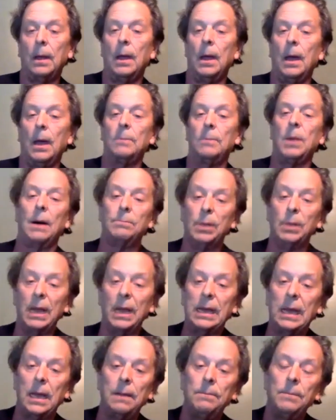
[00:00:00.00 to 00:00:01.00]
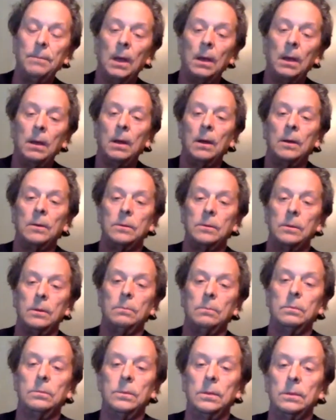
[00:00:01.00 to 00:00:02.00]
And Bob Blakey,
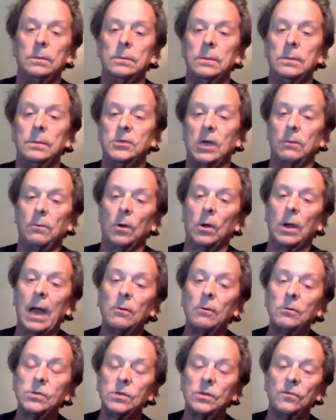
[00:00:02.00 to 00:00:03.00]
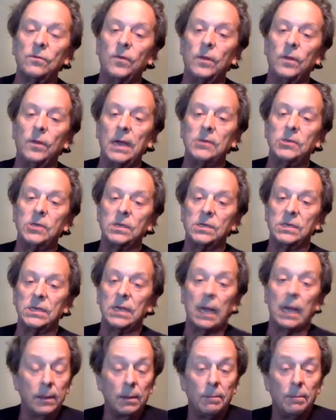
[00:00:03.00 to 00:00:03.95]
the general counsel for the HSCA,